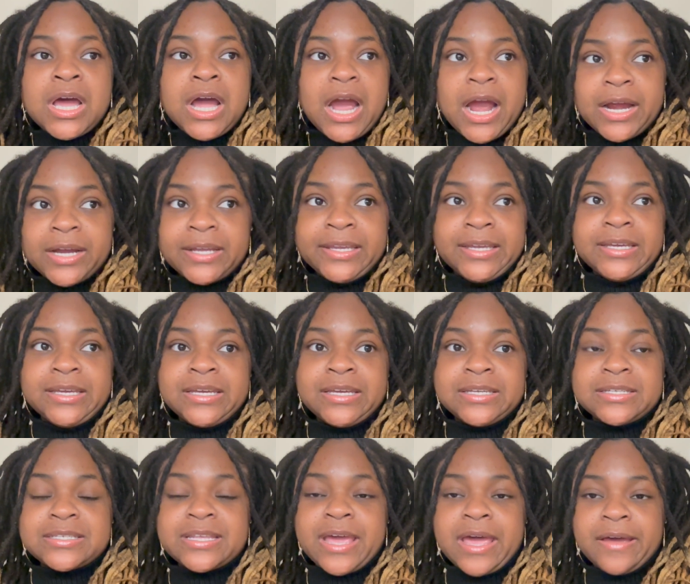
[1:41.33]
our
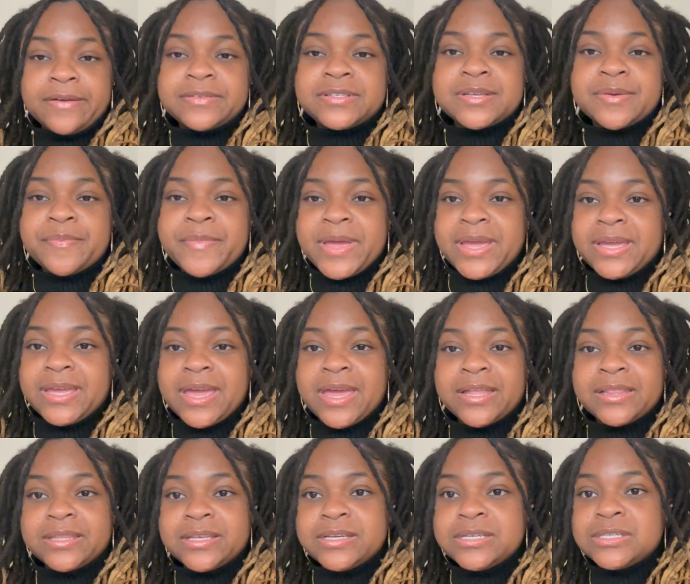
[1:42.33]
kids have to make
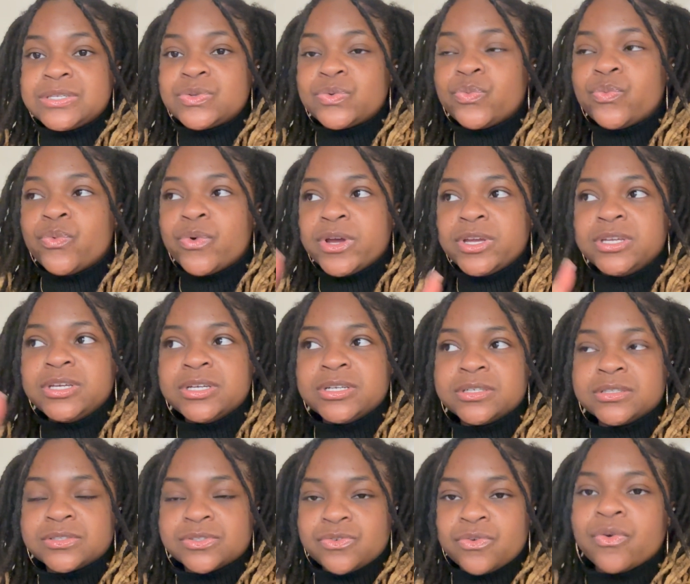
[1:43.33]
at least 1
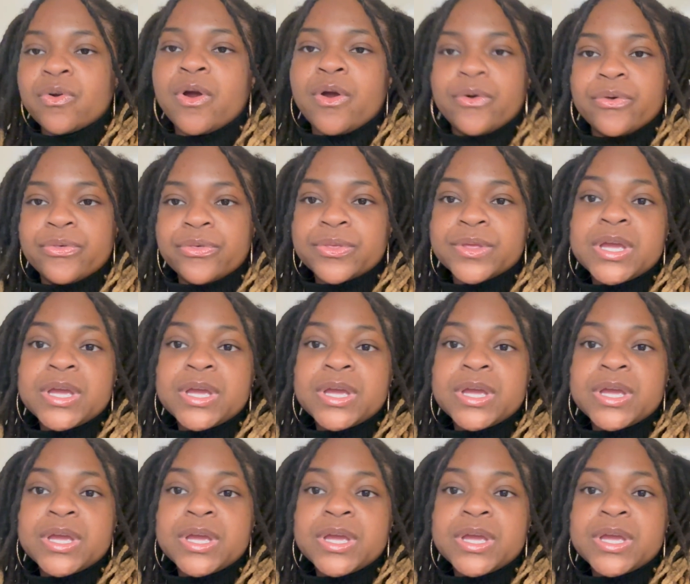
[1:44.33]
year's growth.